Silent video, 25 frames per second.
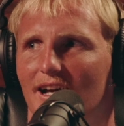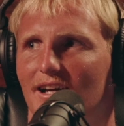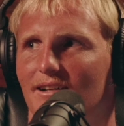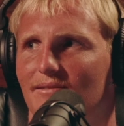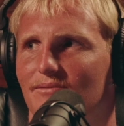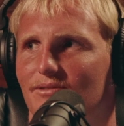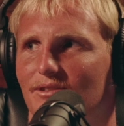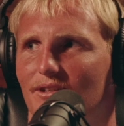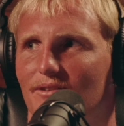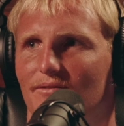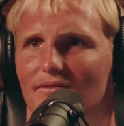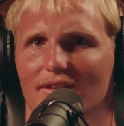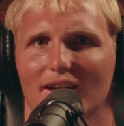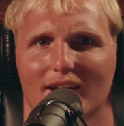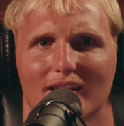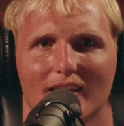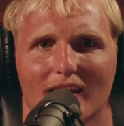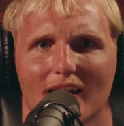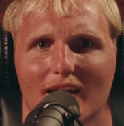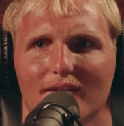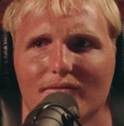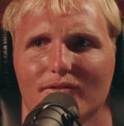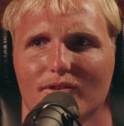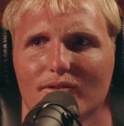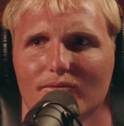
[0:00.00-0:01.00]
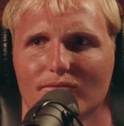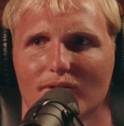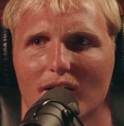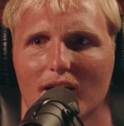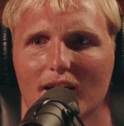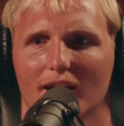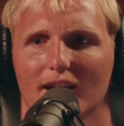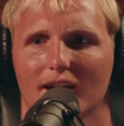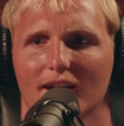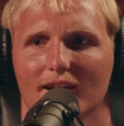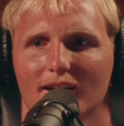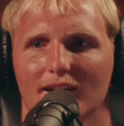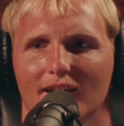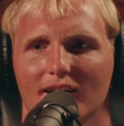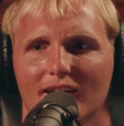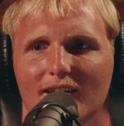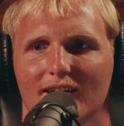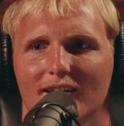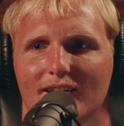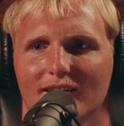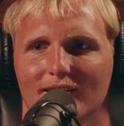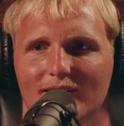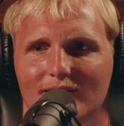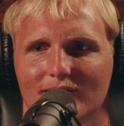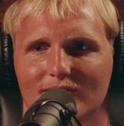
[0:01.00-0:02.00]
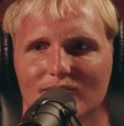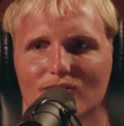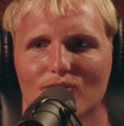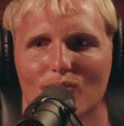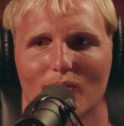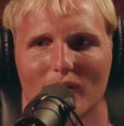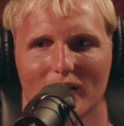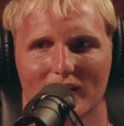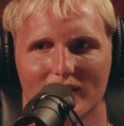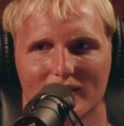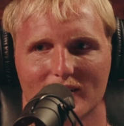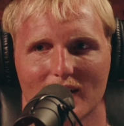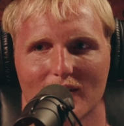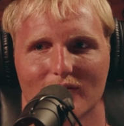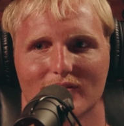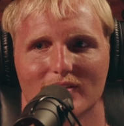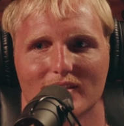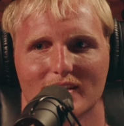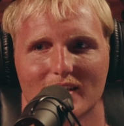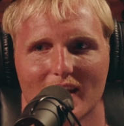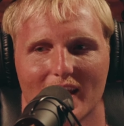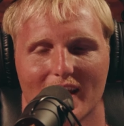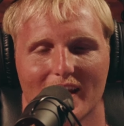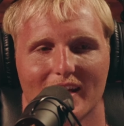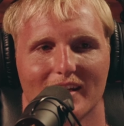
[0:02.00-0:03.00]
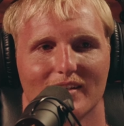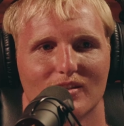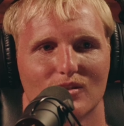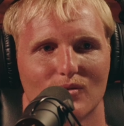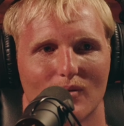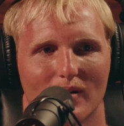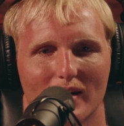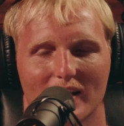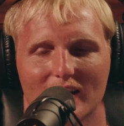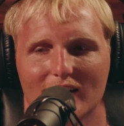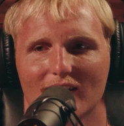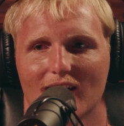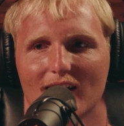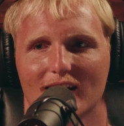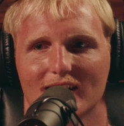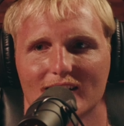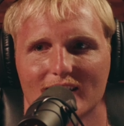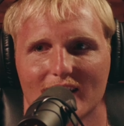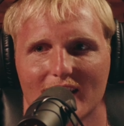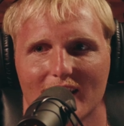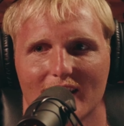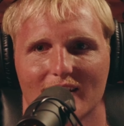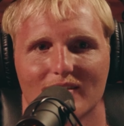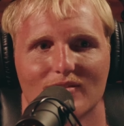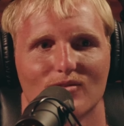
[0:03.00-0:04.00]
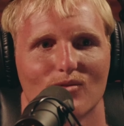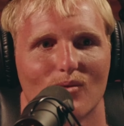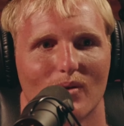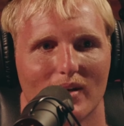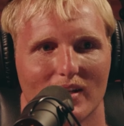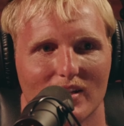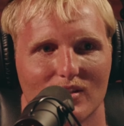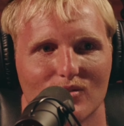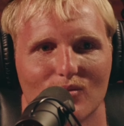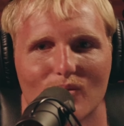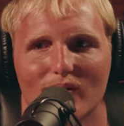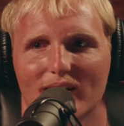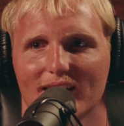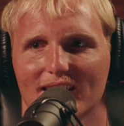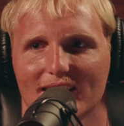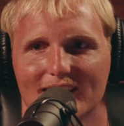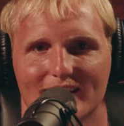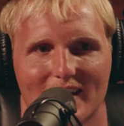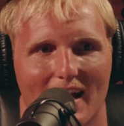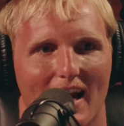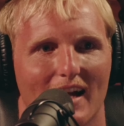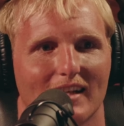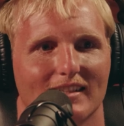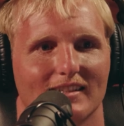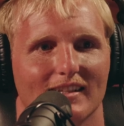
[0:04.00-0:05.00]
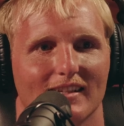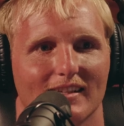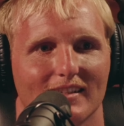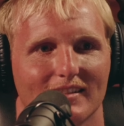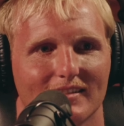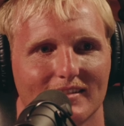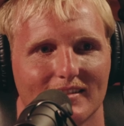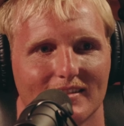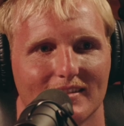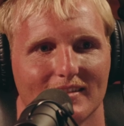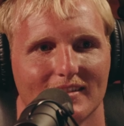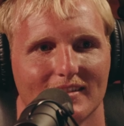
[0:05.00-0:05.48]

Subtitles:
So like, if you're running 2017, 2019, 2020 tactics,